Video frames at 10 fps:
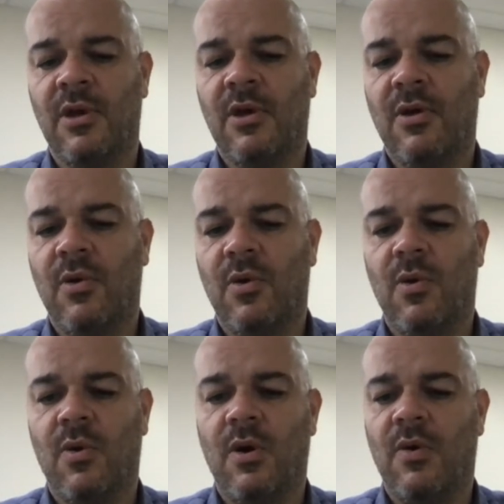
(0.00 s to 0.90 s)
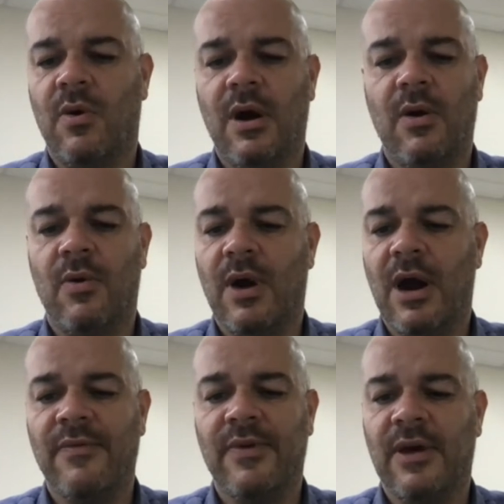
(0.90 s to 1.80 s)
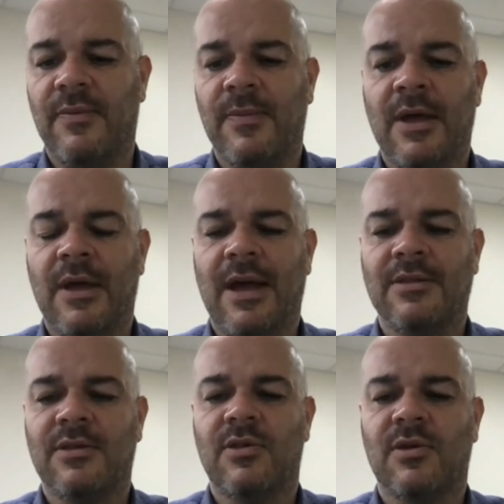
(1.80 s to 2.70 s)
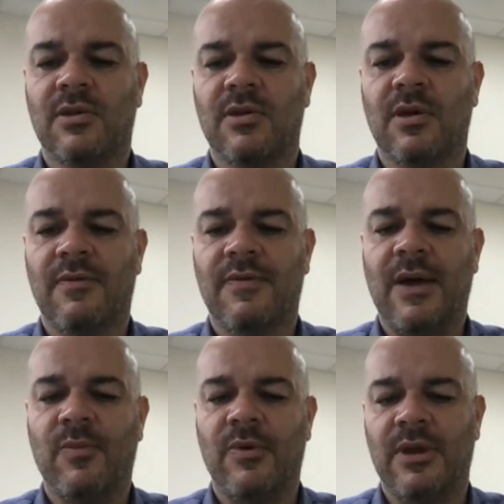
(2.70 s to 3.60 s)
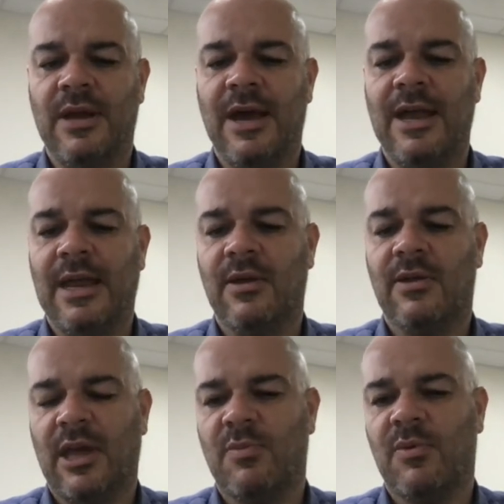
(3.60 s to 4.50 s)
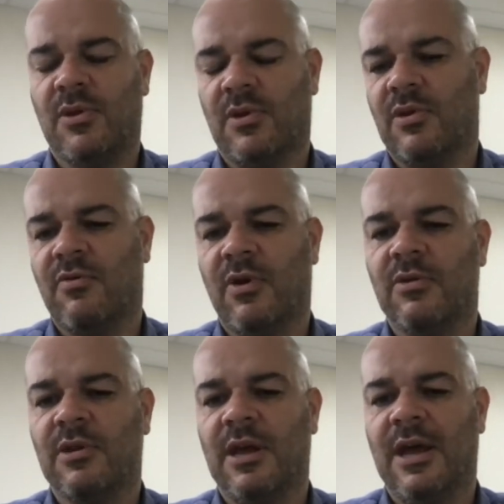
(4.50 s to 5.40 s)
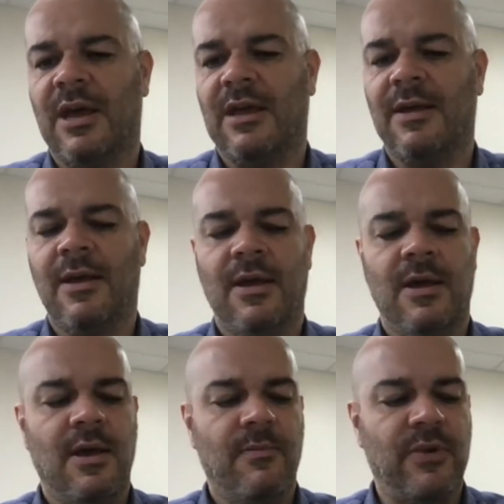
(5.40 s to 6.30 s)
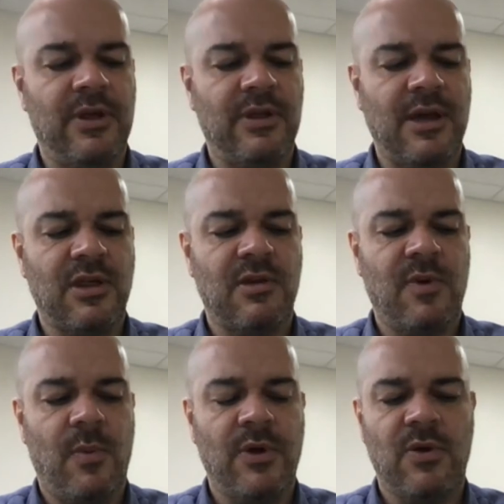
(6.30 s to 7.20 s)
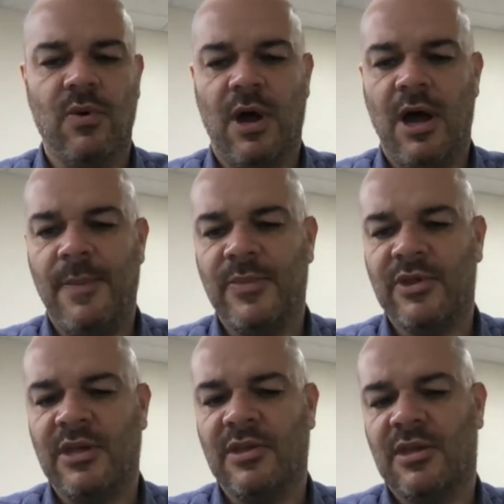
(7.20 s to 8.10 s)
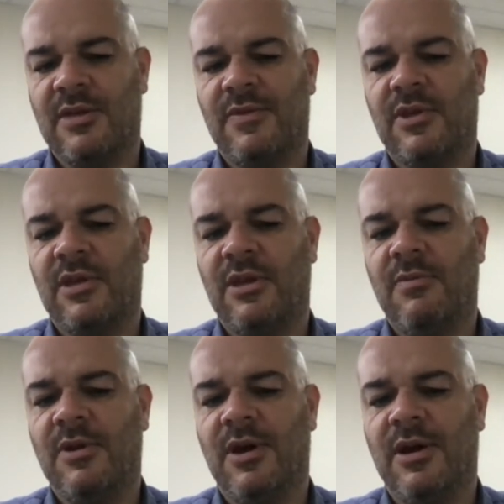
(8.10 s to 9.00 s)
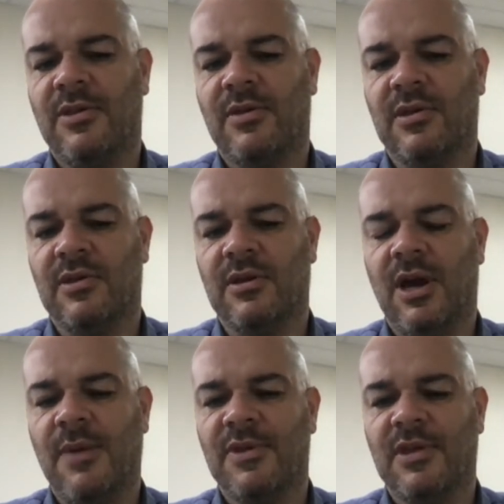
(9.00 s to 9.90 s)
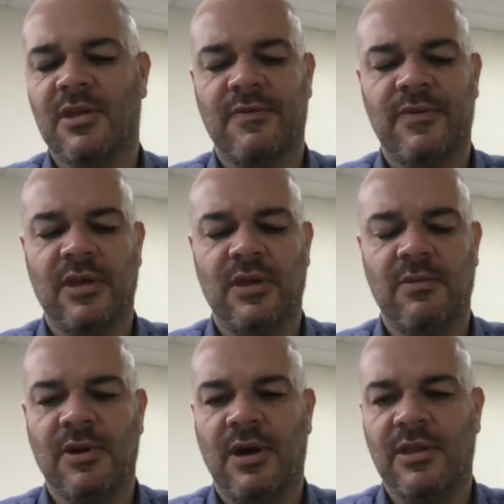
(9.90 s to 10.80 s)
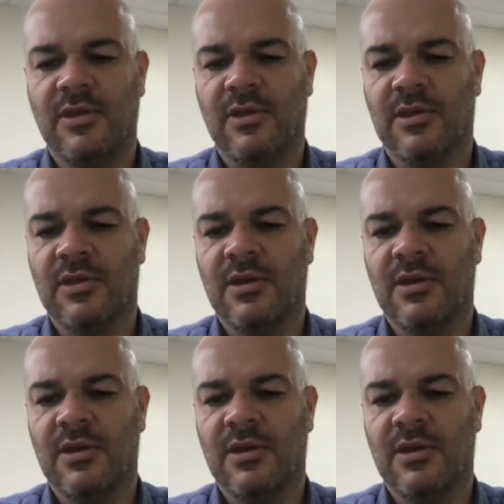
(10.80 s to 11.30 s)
or other antigens that are found within hay, because Aspergillus grows in hay. But it's actually what we call a hypersensitivity pneumonitis, and a hypersensitivity pneumonitis